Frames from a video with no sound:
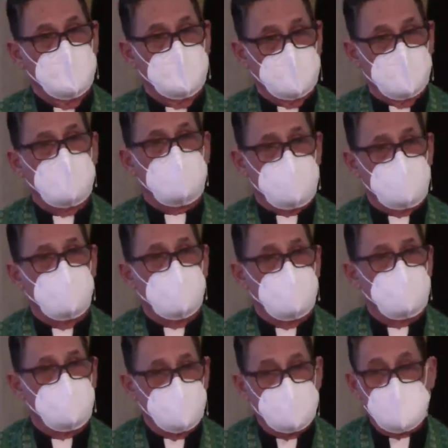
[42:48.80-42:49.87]
That's what
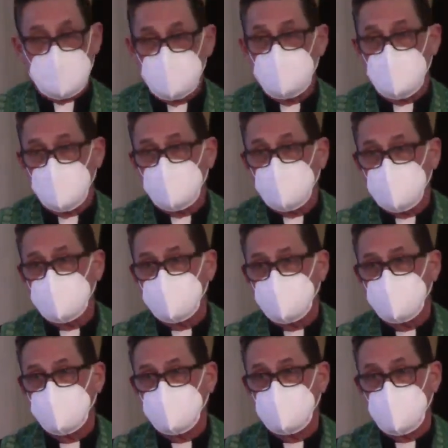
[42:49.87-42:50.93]
it's really about,
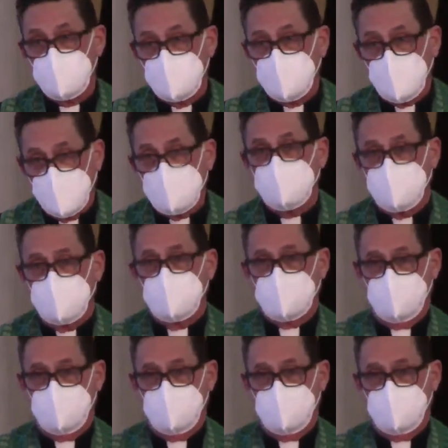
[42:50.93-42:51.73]
I think.